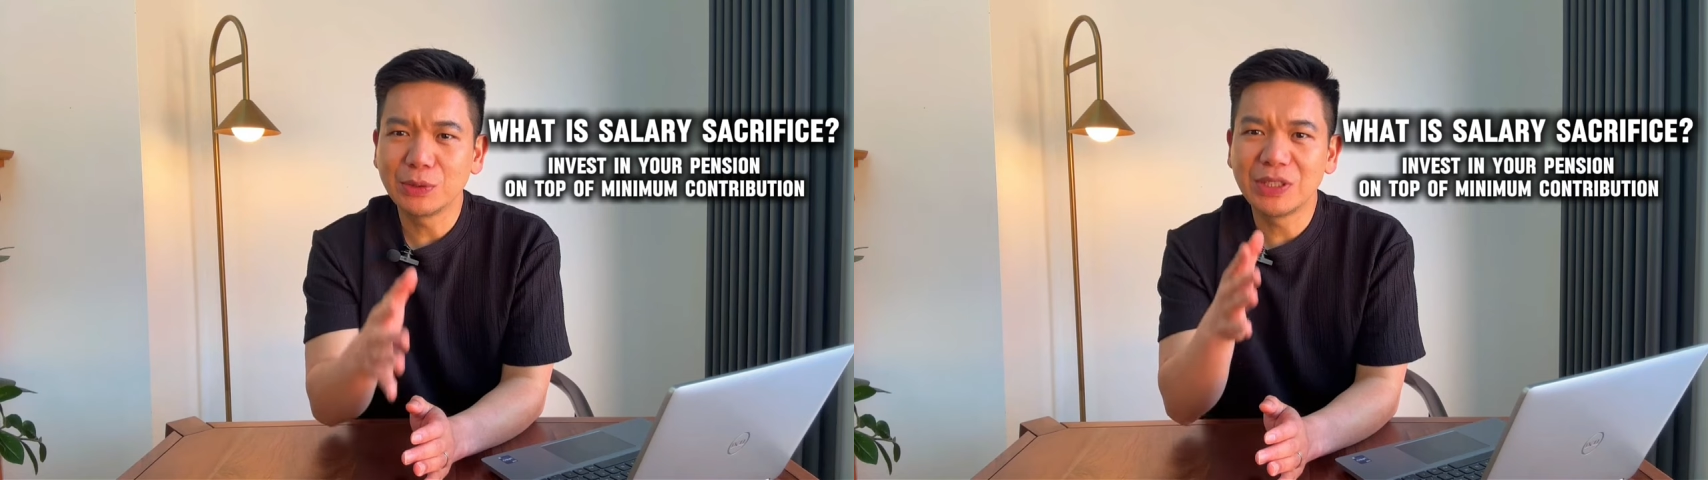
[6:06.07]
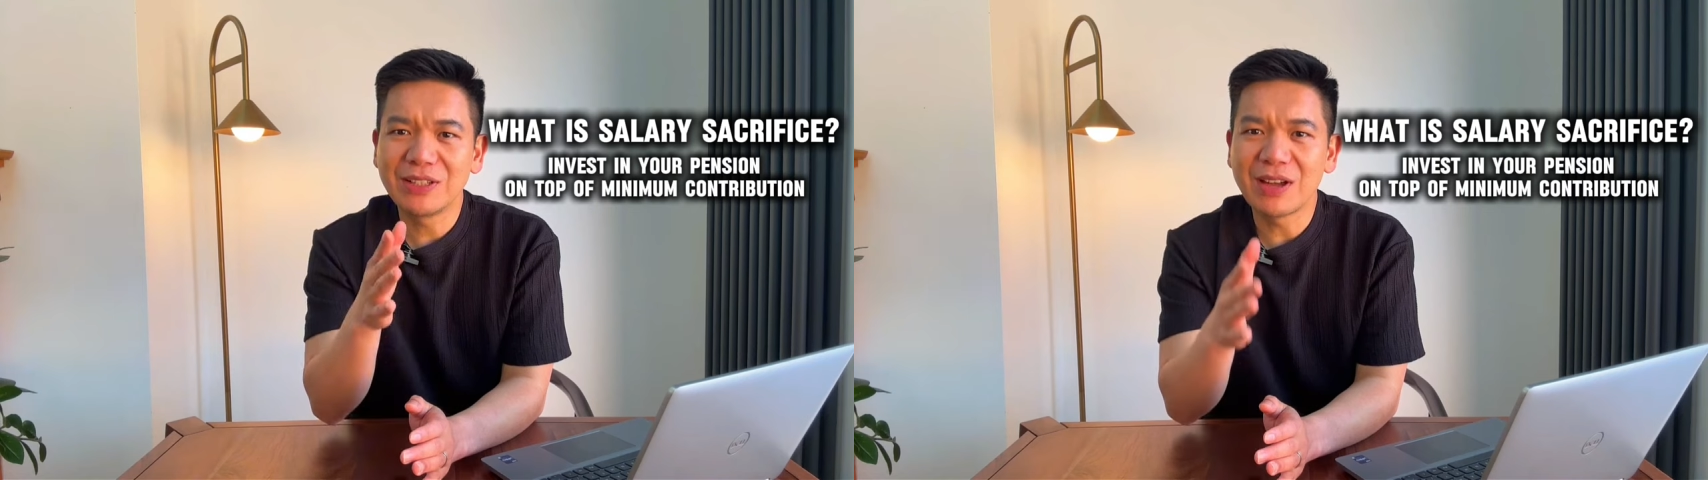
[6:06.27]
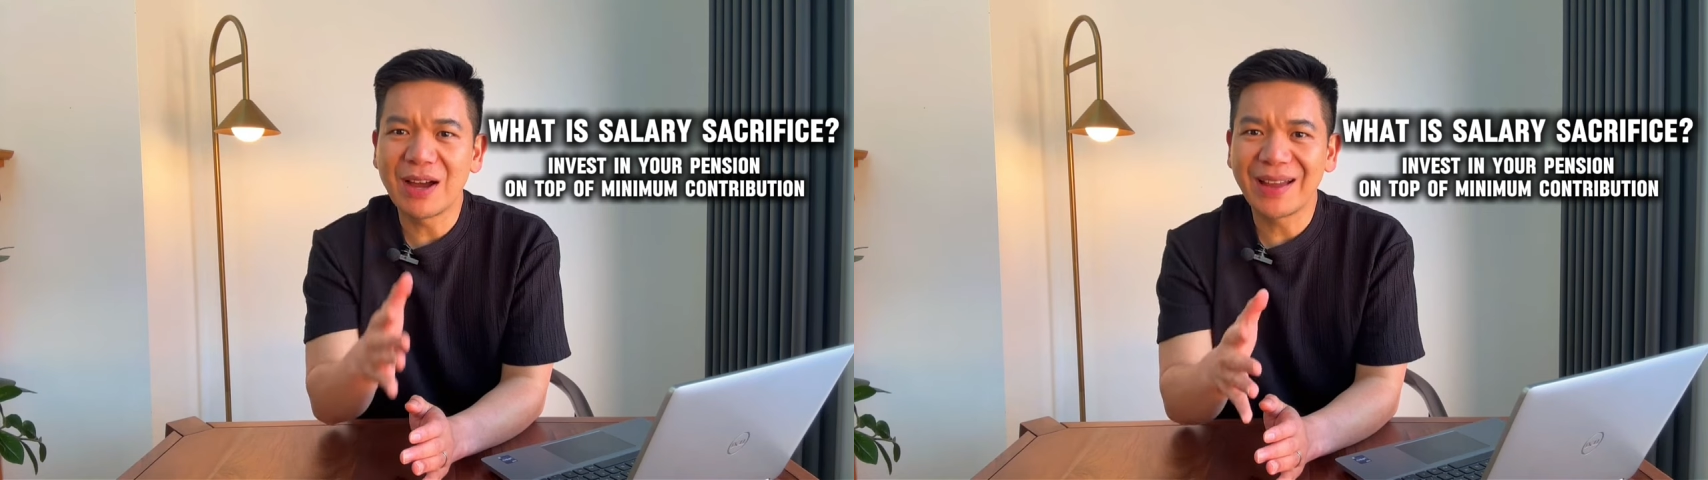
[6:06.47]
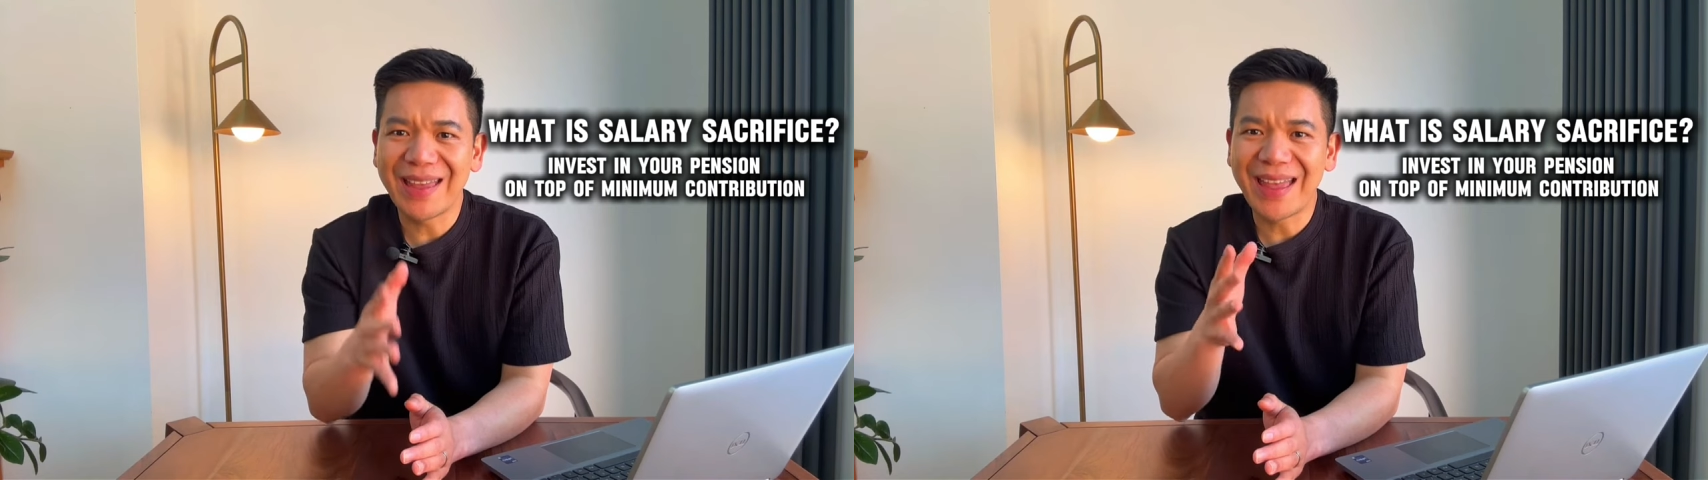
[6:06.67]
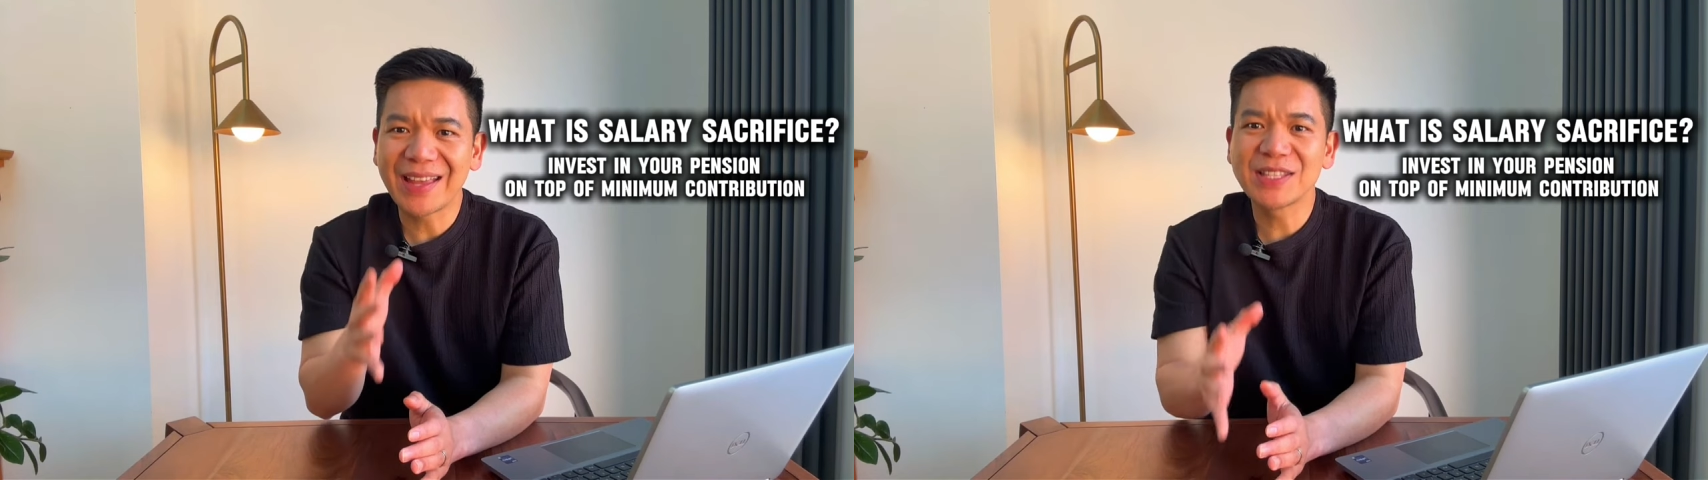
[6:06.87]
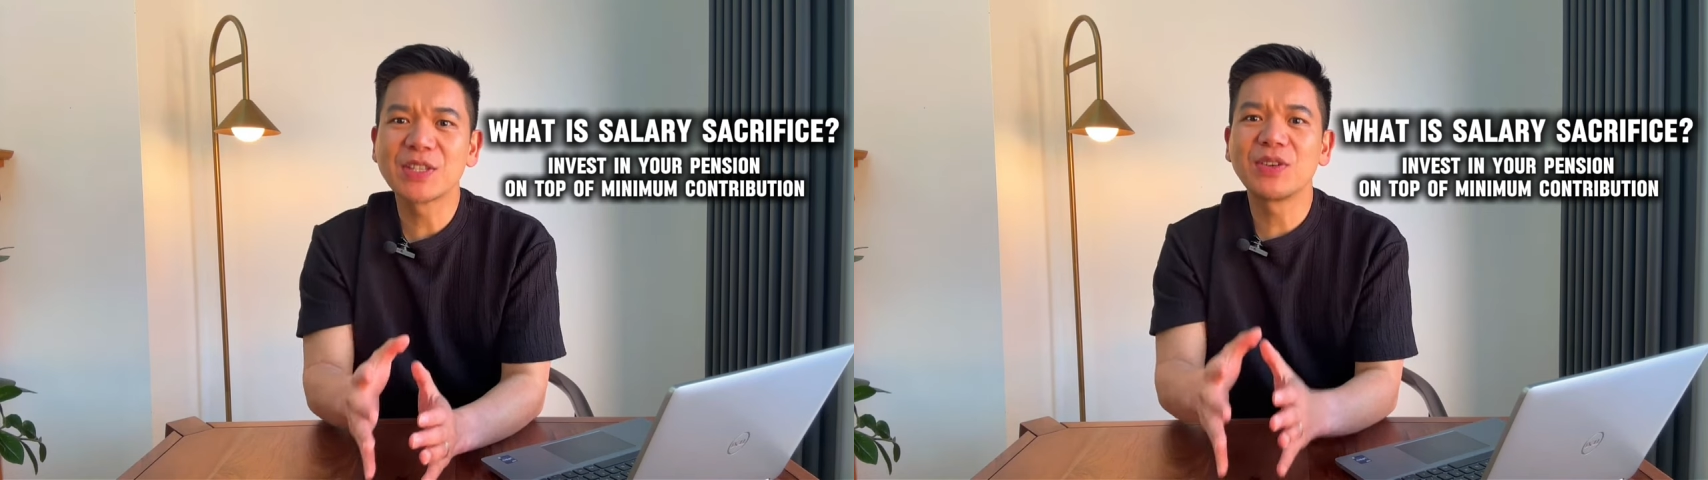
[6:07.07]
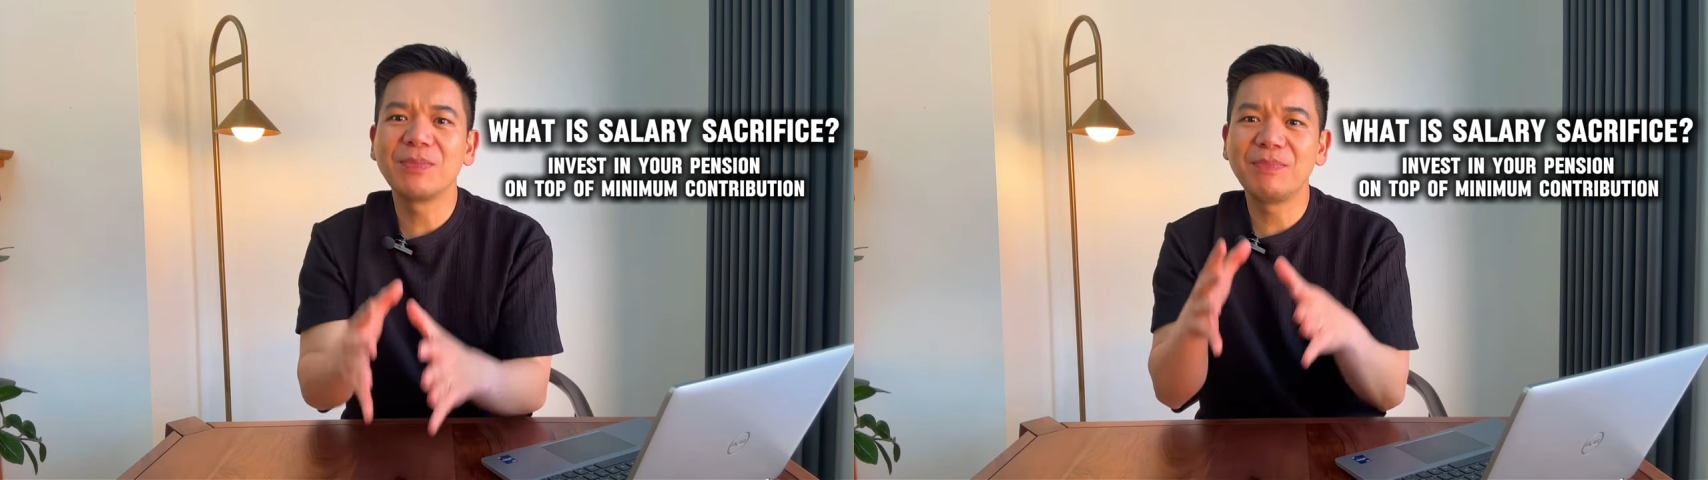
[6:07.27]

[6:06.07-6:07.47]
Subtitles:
to deduct extra